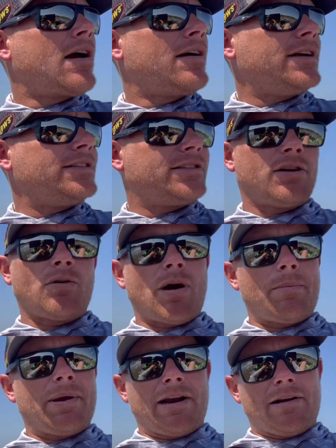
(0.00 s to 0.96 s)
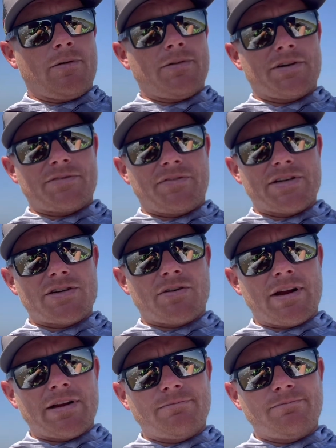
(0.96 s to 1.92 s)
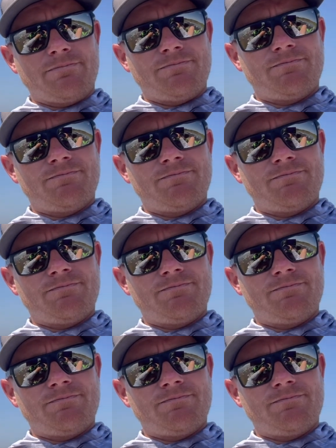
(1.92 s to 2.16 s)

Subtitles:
And so, I mean, I know there's fish around,